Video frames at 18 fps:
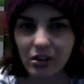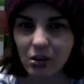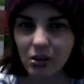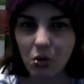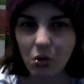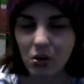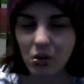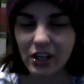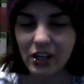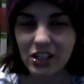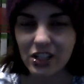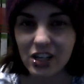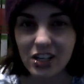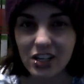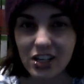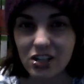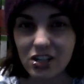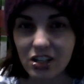Courtney
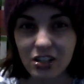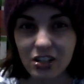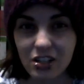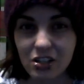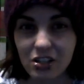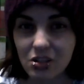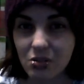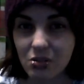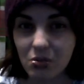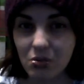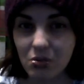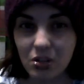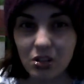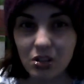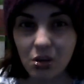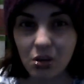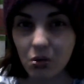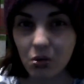changed into a
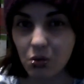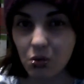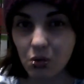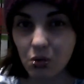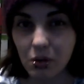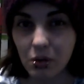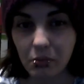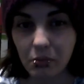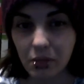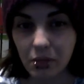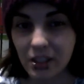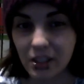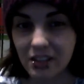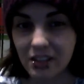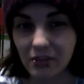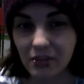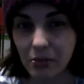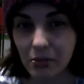total, complete
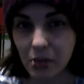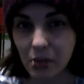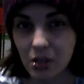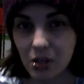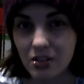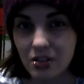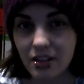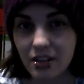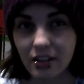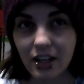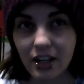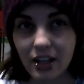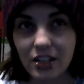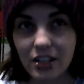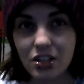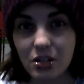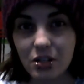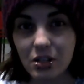different person.
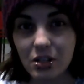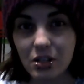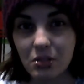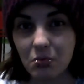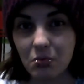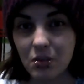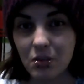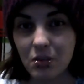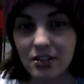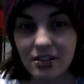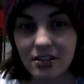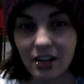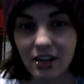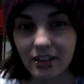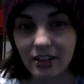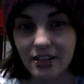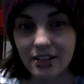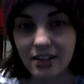Like, she was
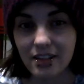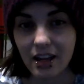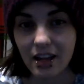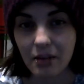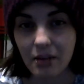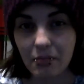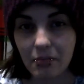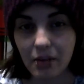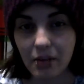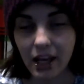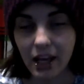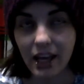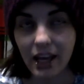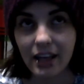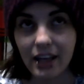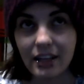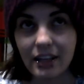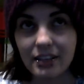not the same,
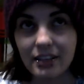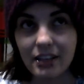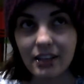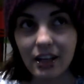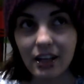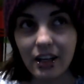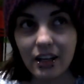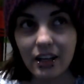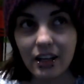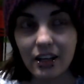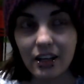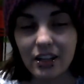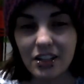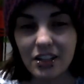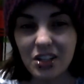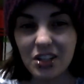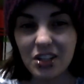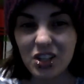and
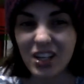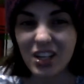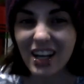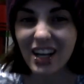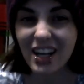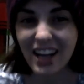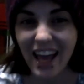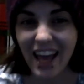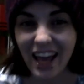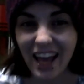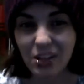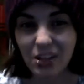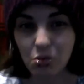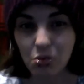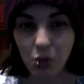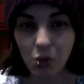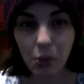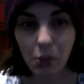she kind of
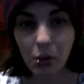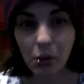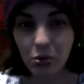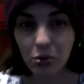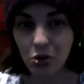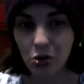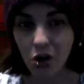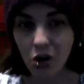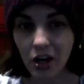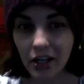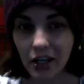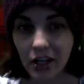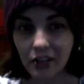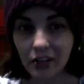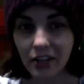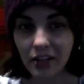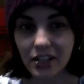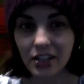acts robotronic.
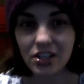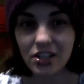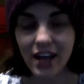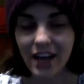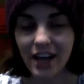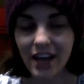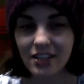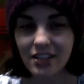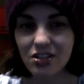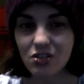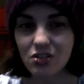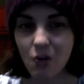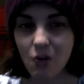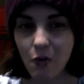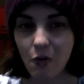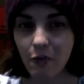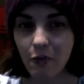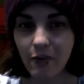Like, she acts
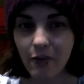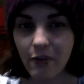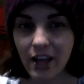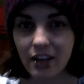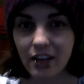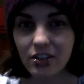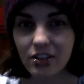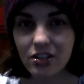so fake.